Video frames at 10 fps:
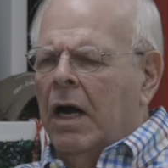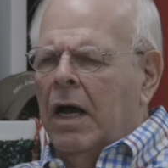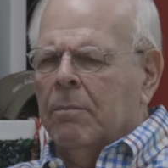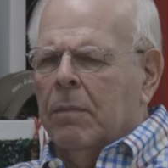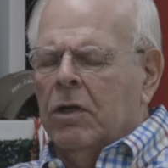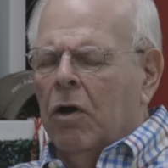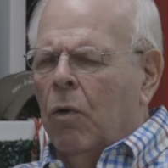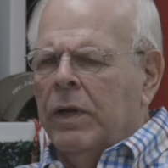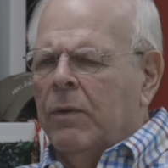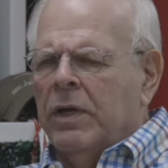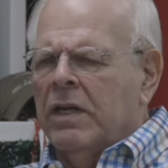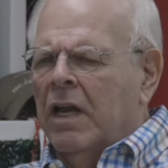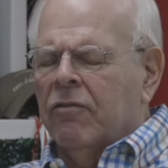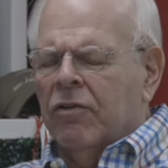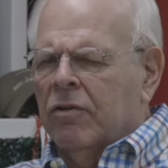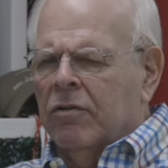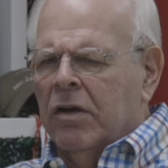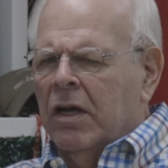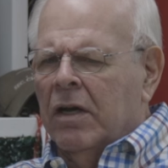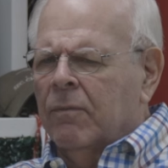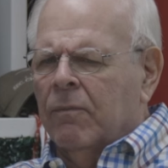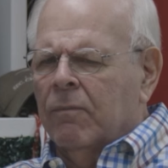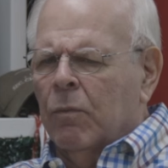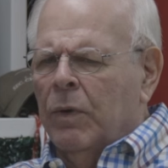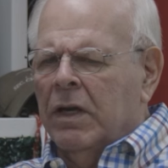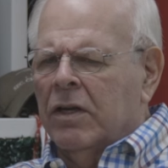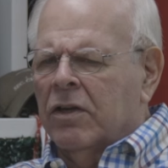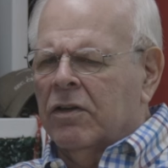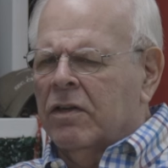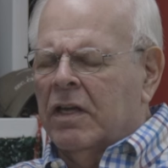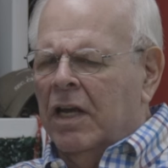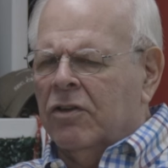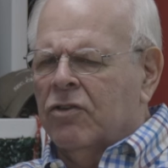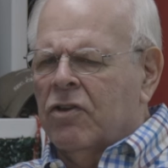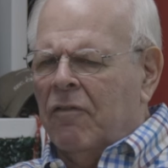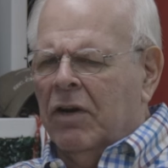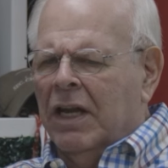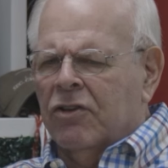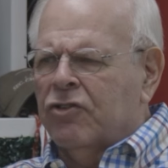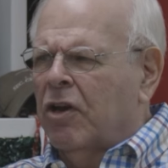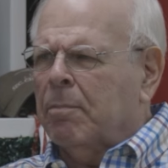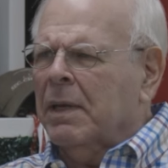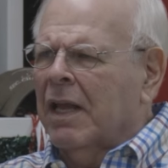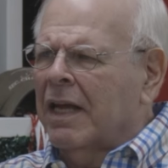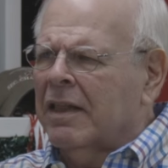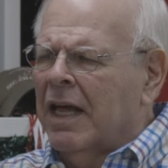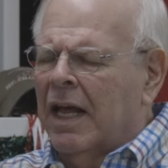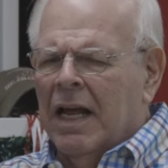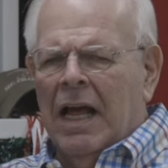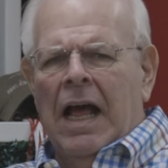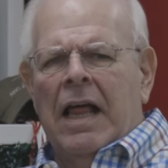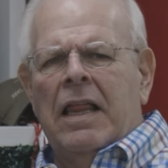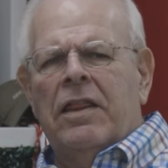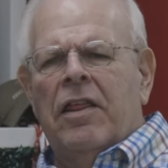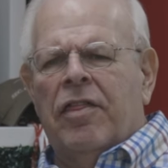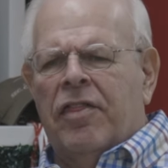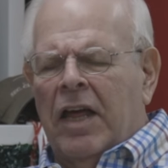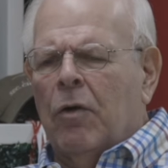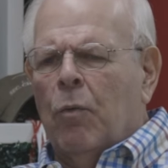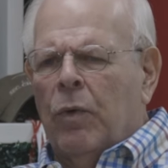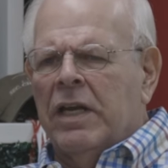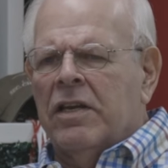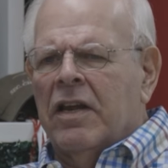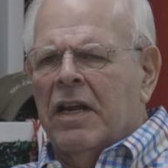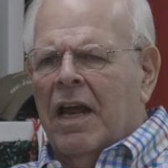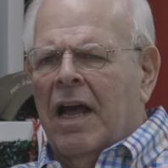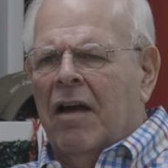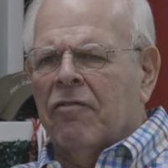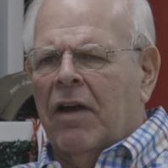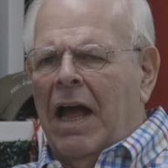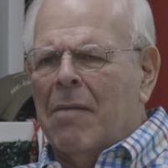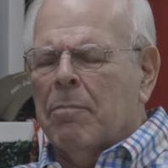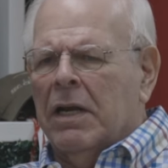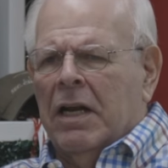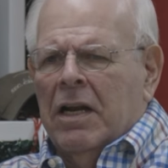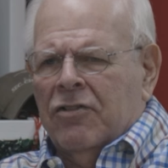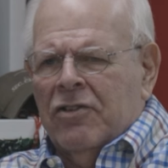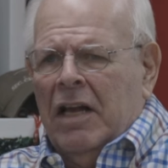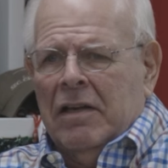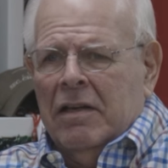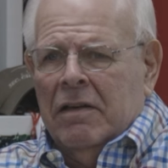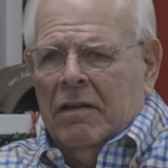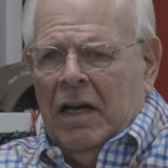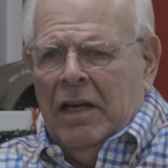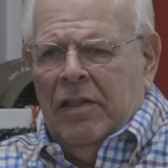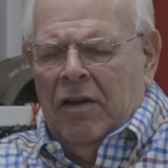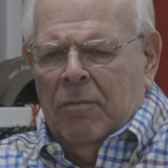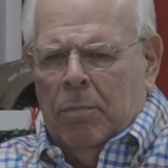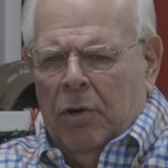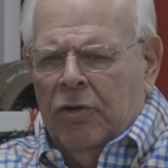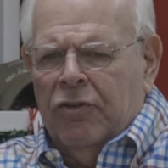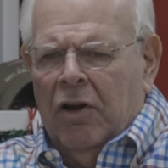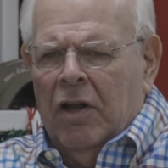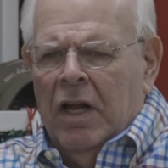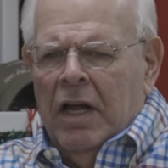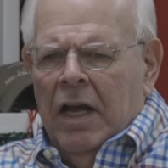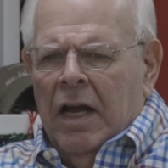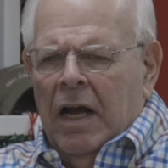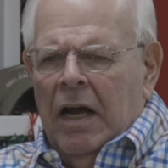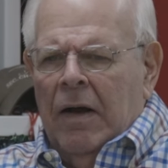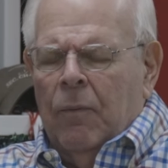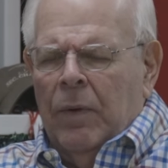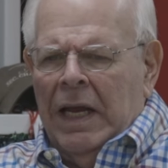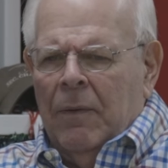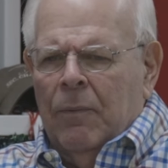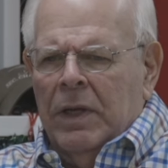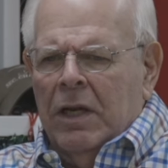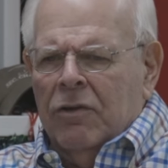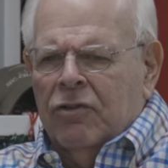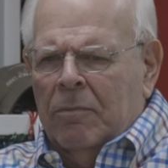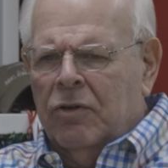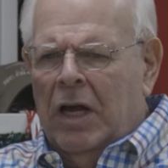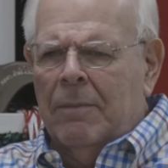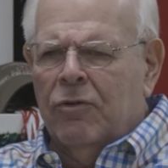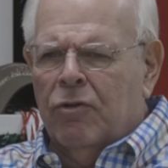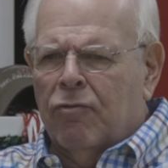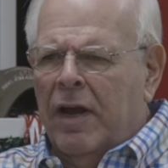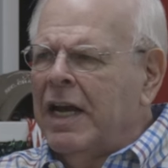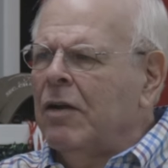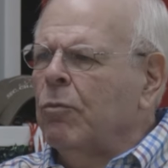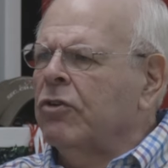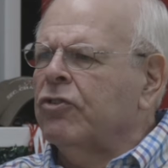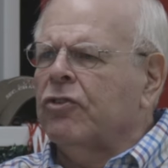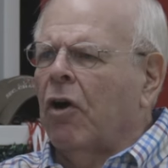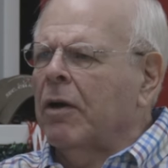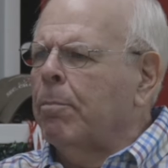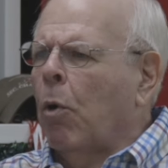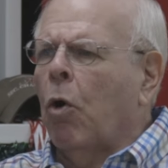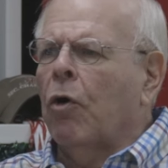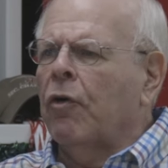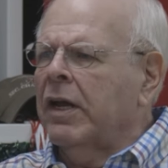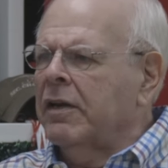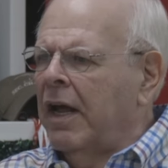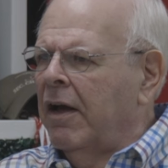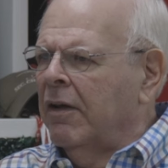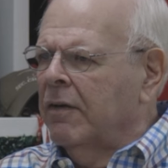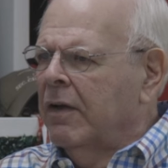Oh, God. But, no, we never, we didn't get ever get chippy like that. The thing we did have happen, and it's not anything personal, we, you know, sometimes the rain would start pouring down.